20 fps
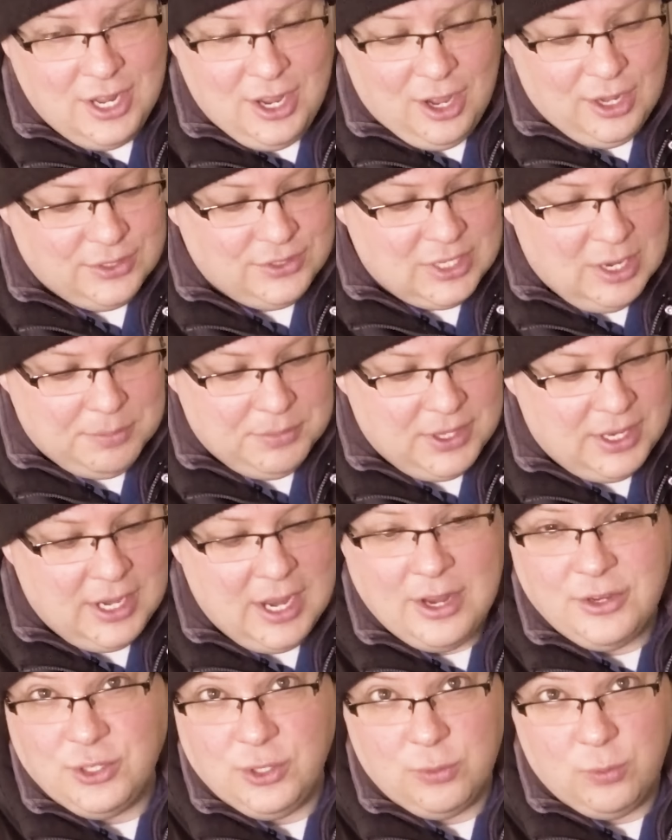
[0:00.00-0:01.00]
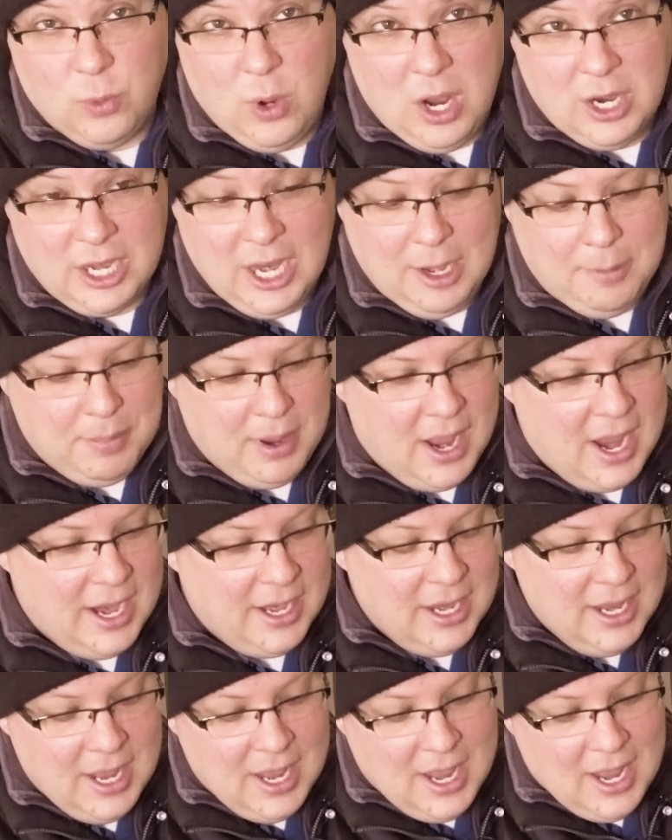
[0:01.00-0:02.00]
it on something as you're walking by.